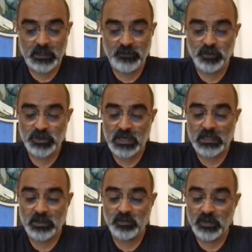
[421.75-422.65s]
If you
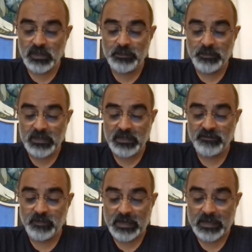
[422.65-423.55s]
start to really
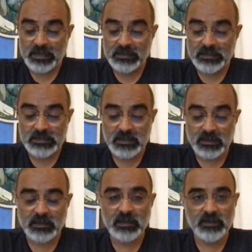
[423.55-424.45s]
believe my health is
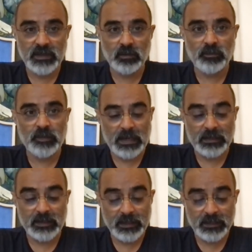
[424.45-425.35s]
nothing without
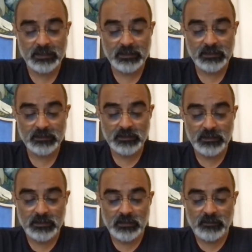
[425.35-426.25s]
planet health,
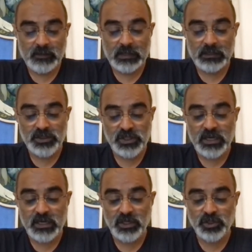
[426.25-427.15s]
that'll
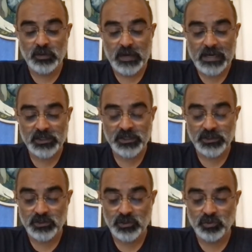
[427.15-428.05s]
change your
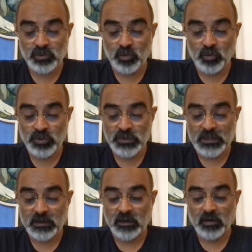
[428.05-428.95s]
actions to those
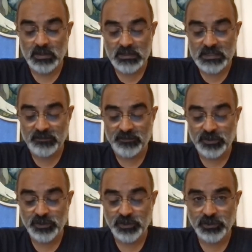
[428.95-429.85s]
that are not
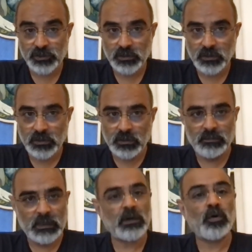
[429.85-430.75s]
selfish,
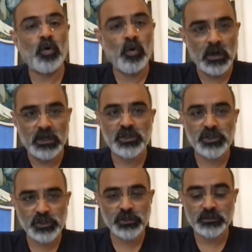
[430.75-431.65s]
but
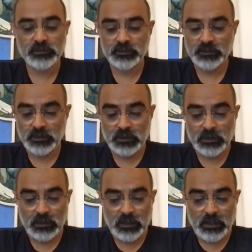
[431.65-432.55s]
wholeish.
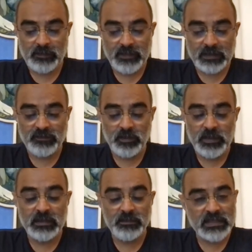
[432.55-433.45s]
And that will
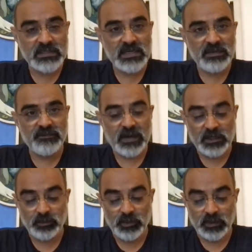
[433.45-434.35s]
be immensely
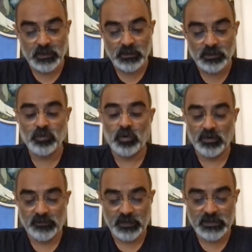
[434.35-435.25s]
valuable to all
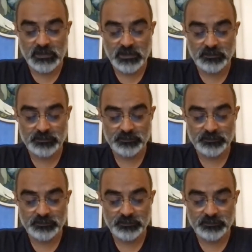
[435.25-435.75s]
of us.